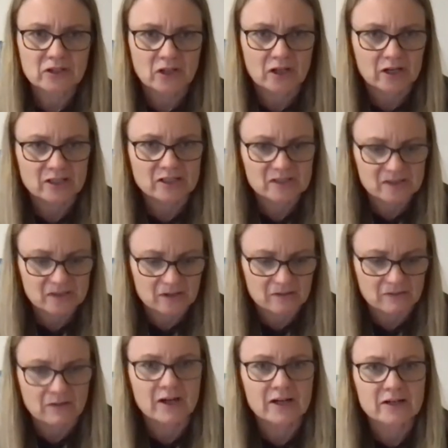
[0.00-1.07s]
Like, I just got to
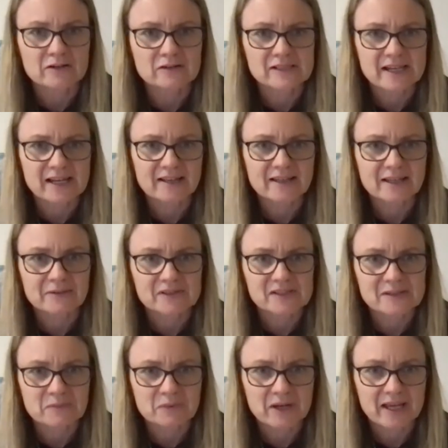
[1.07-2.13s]
write it all down that was
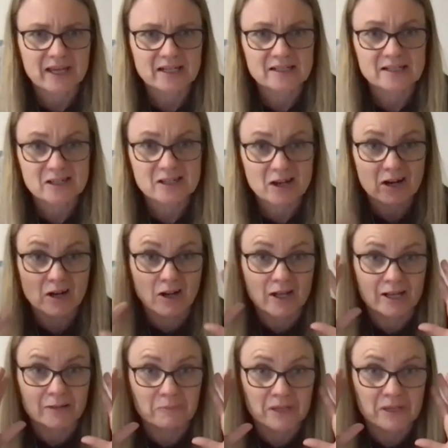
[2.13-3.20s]
in my head, kind of
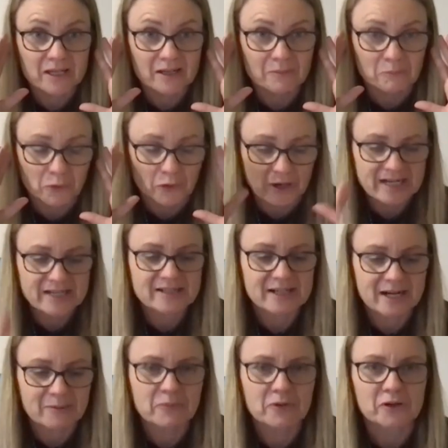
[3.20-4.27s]
like a big brain
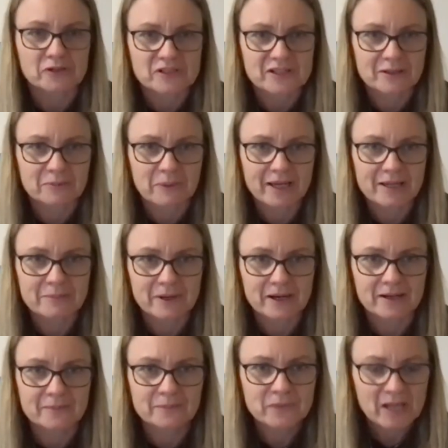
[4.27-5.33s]
dump onto the
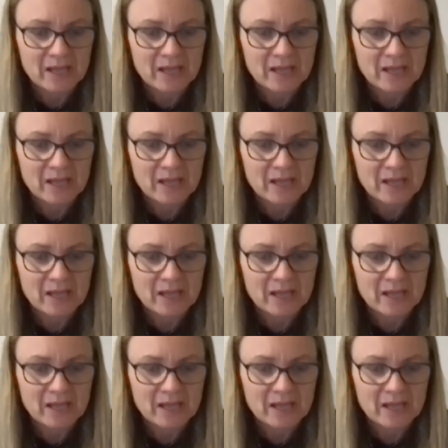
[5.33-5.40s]
paper.